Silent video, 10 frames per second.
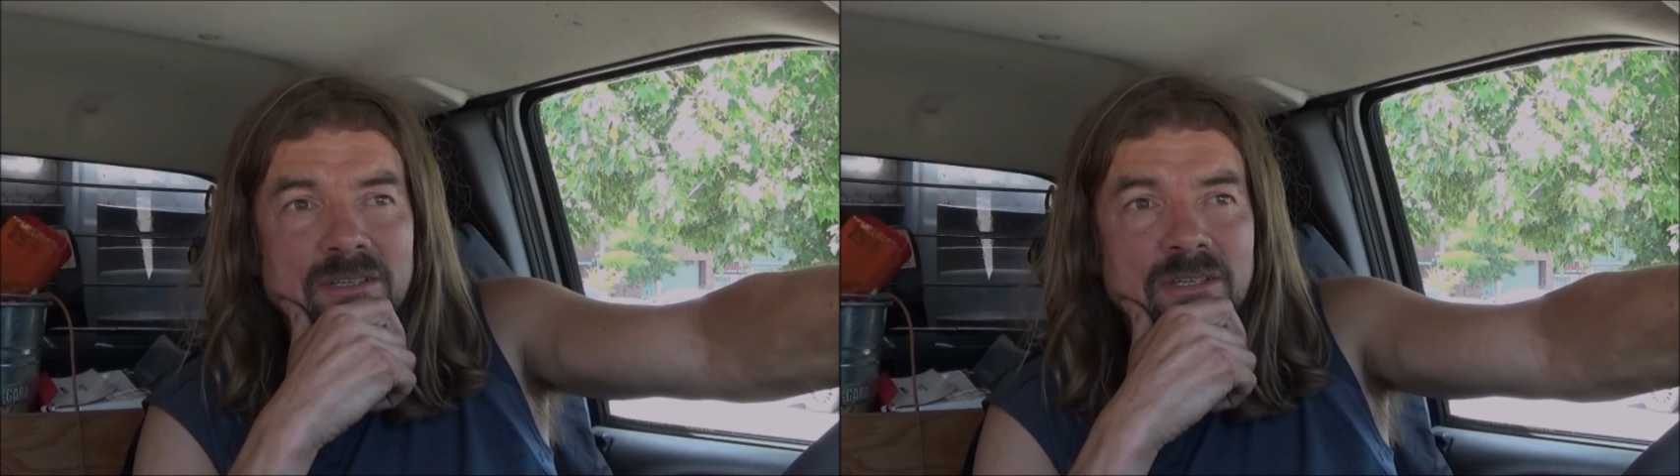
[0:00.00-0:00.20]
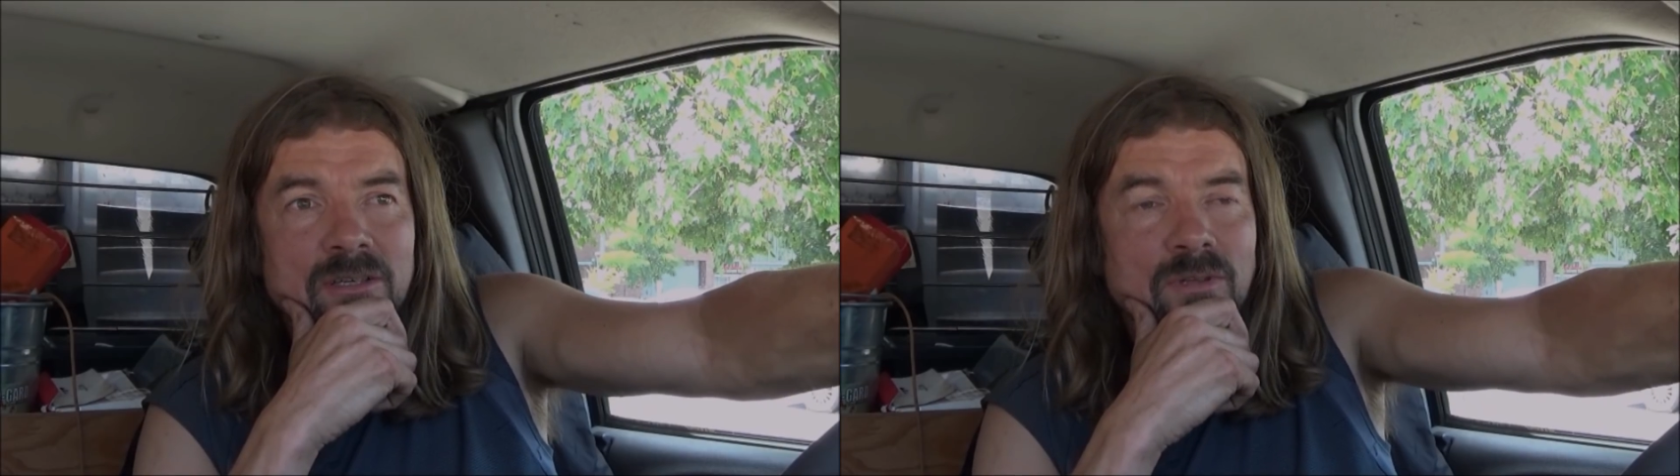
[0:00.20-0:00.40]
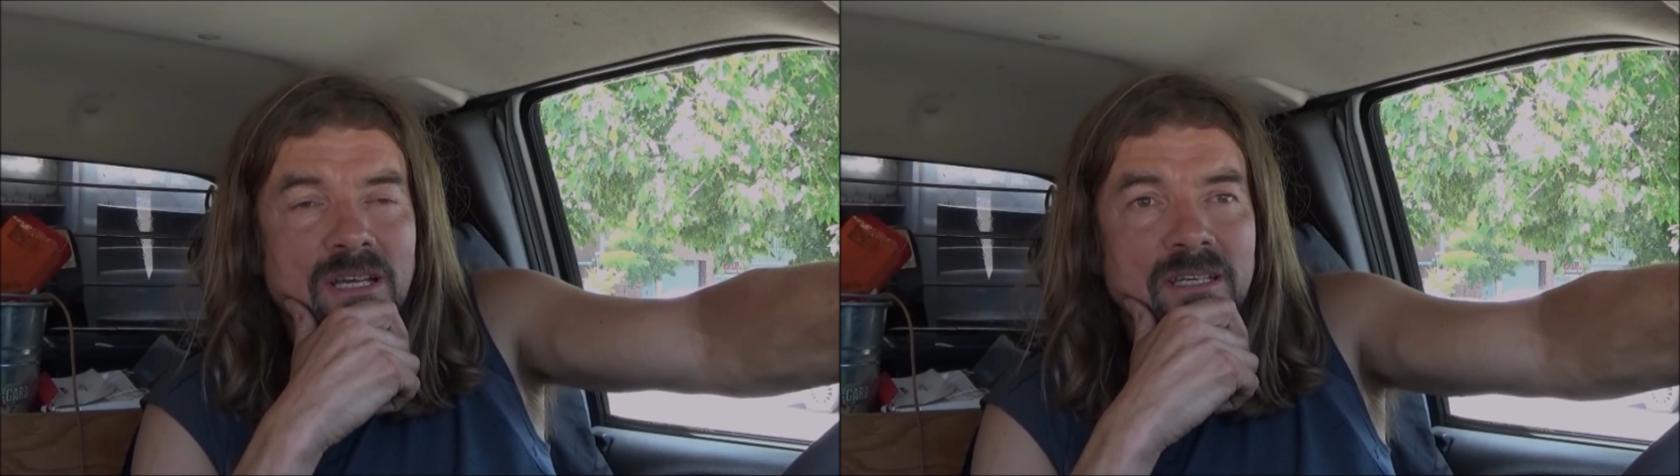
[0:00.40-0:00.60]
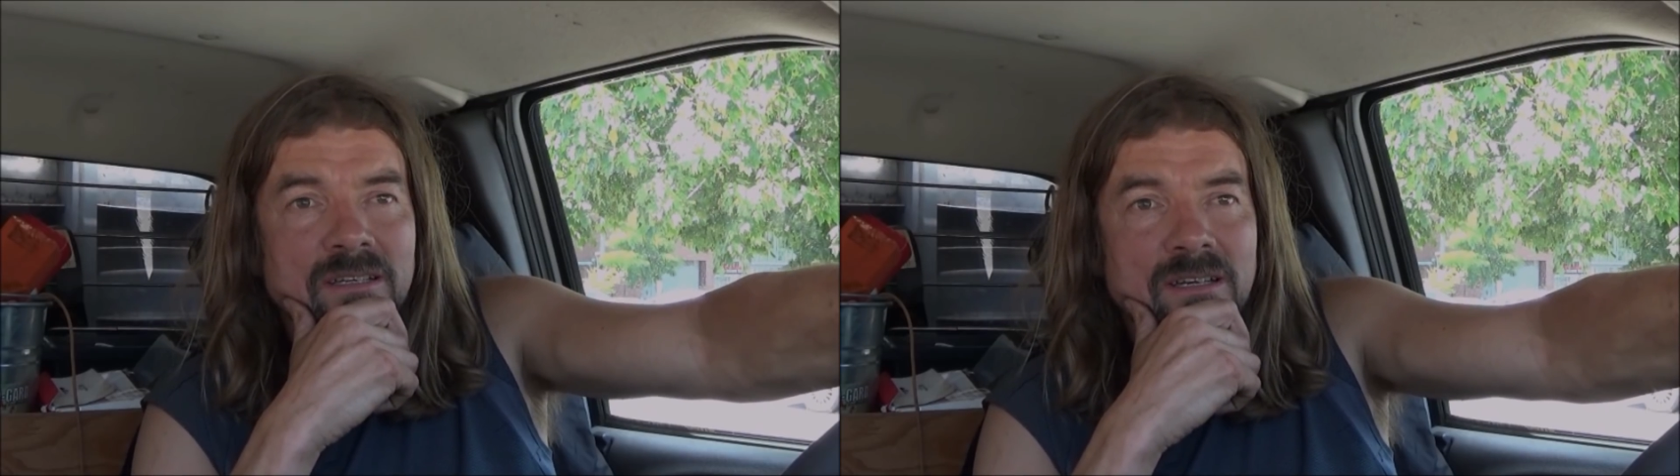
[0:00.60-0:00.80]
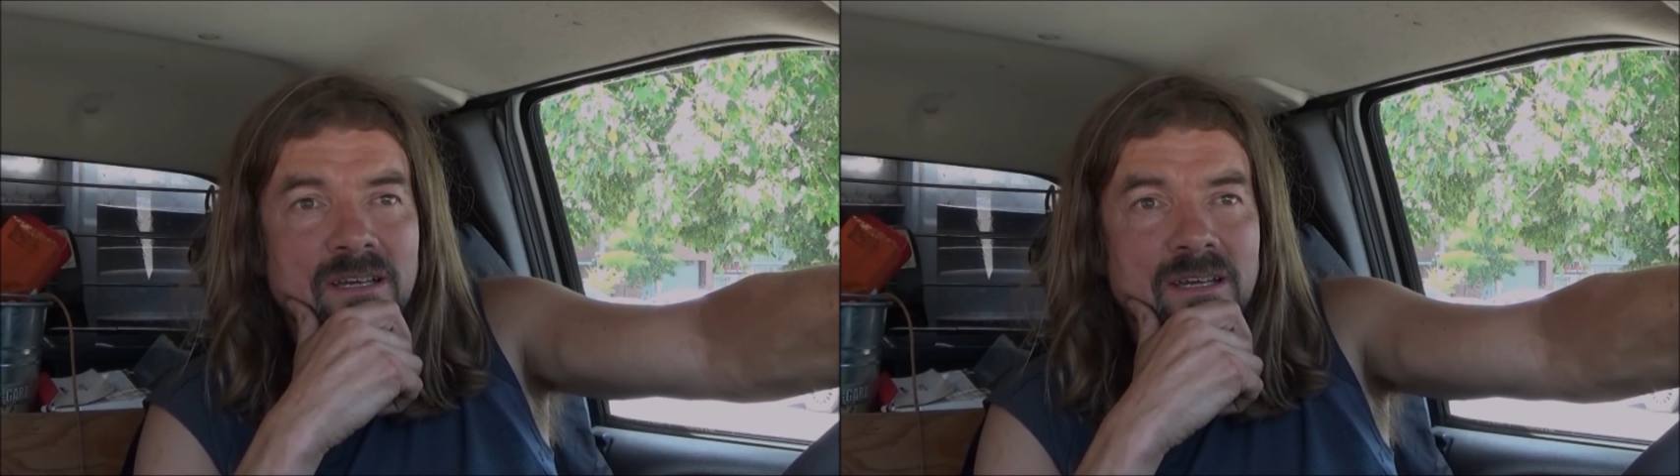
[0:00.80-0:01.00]
like
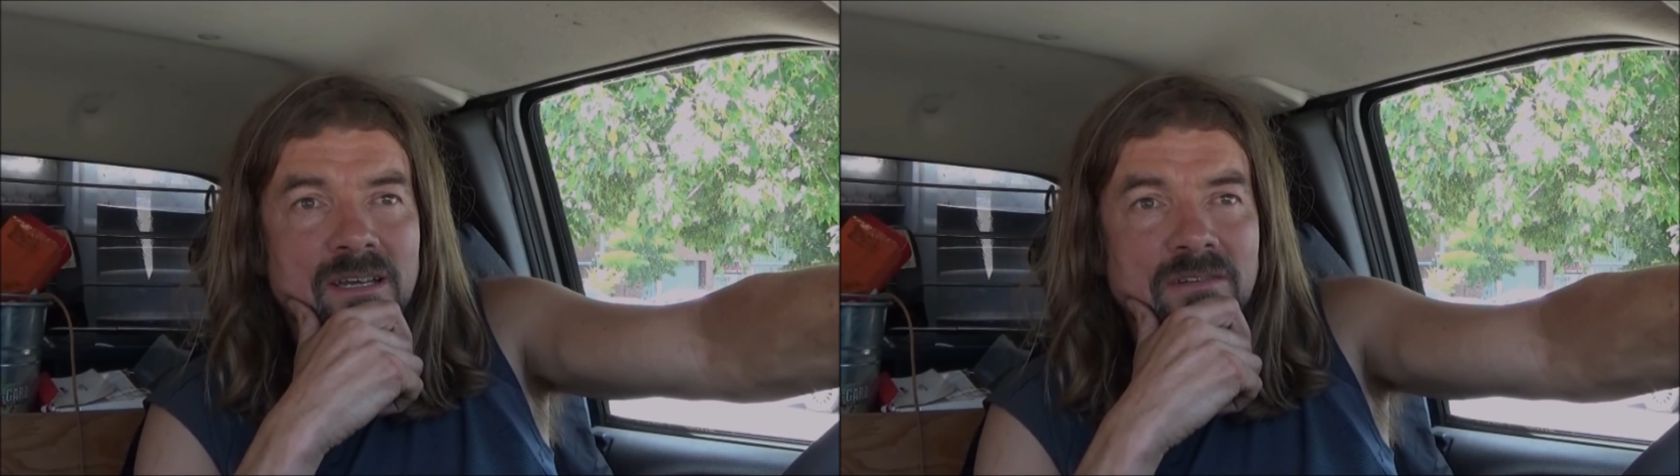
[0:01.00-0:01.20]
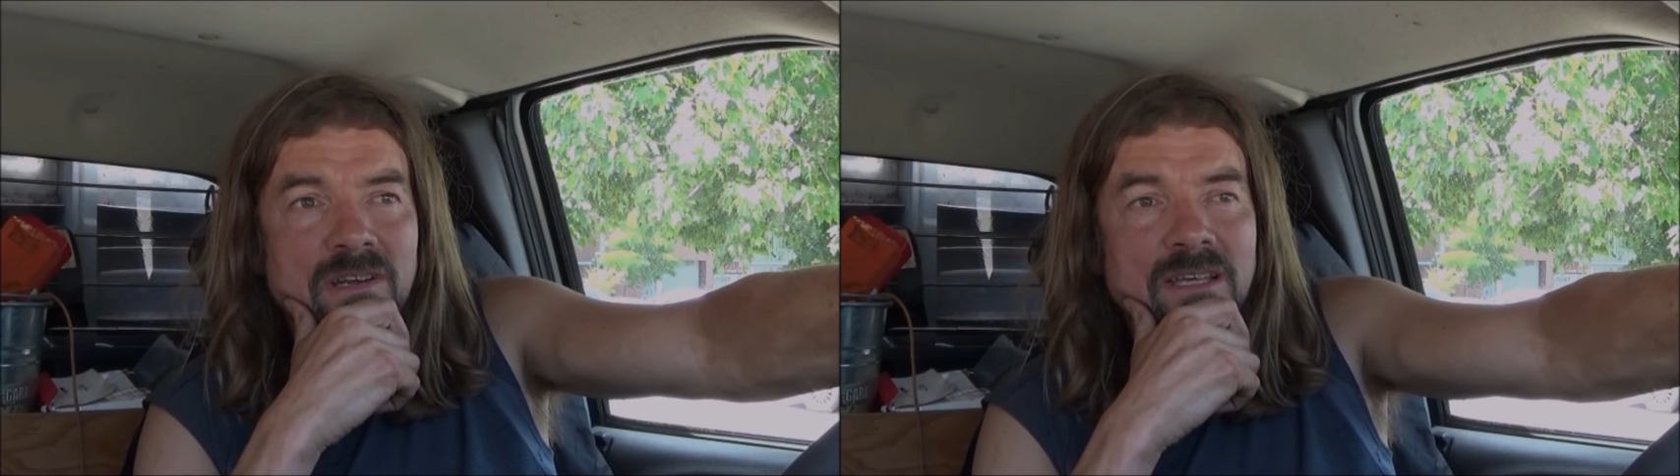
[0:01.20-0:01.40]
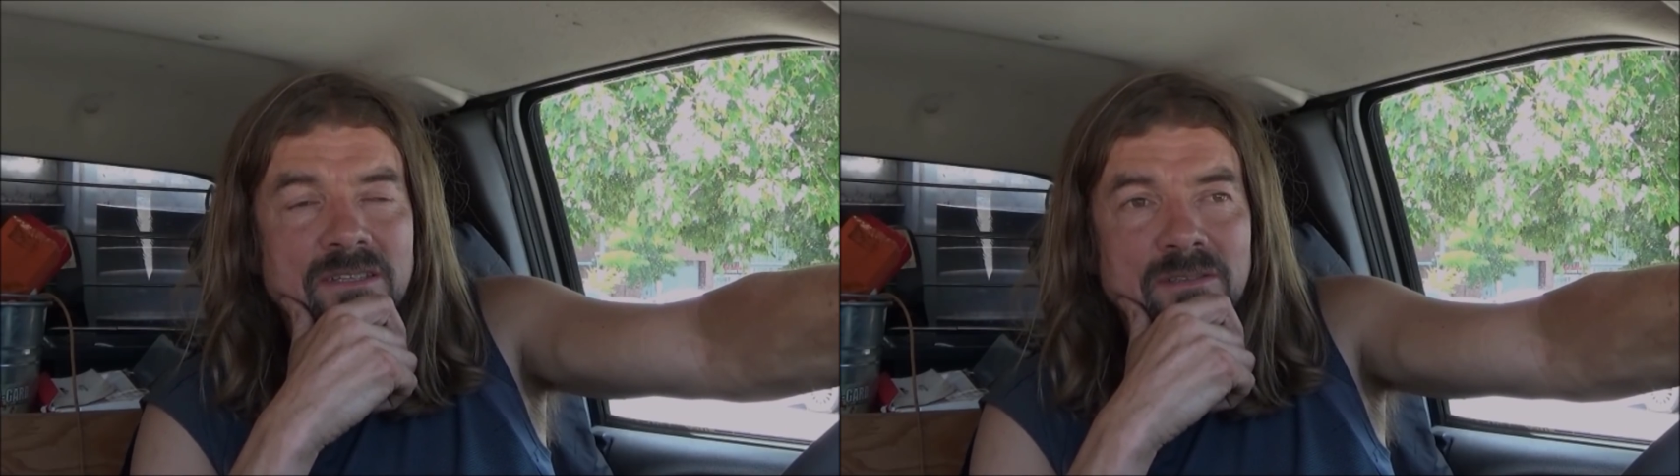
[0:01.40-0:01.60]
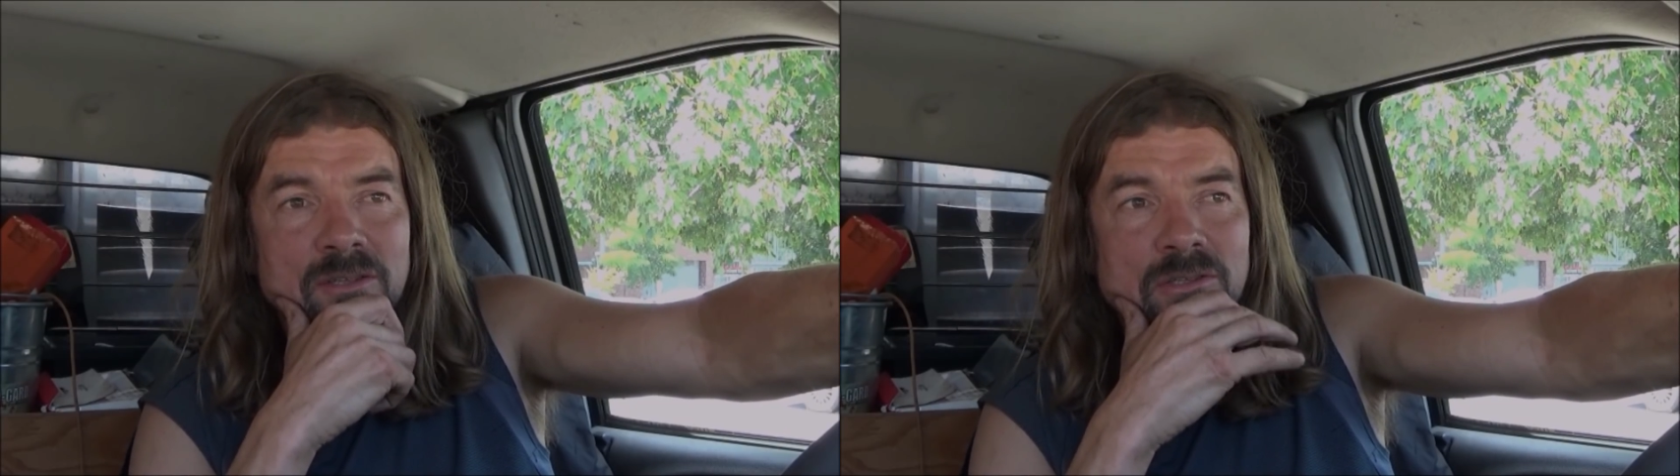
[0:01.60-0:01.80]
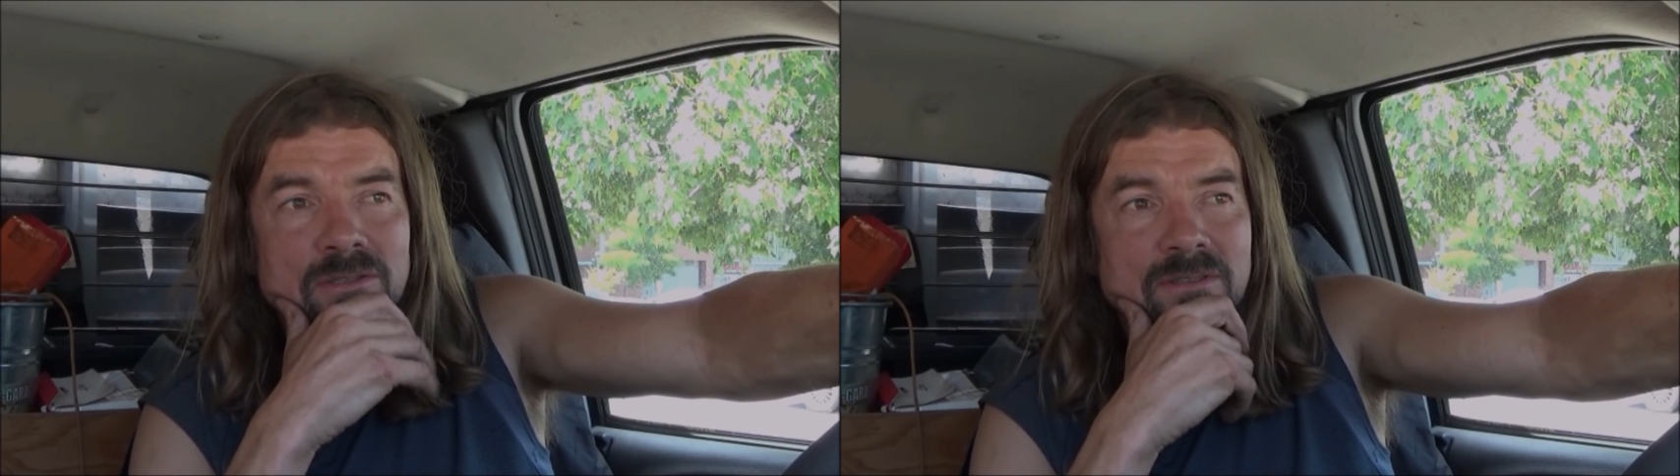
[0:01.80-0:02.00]
I'd rather
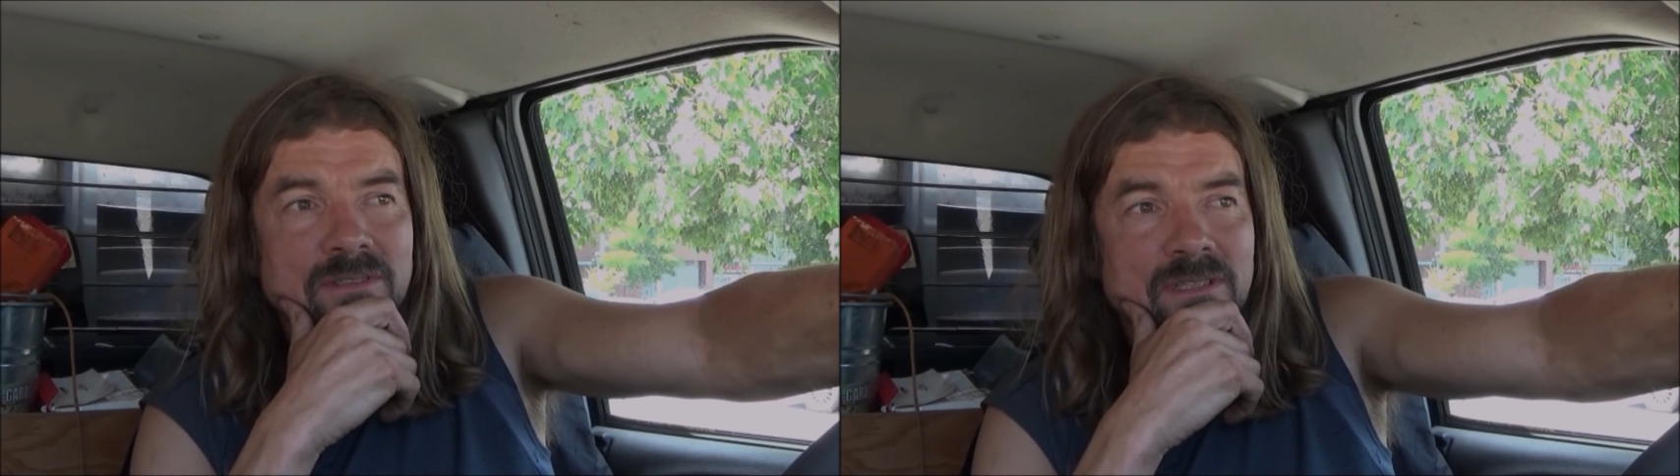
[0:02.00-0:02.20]
cut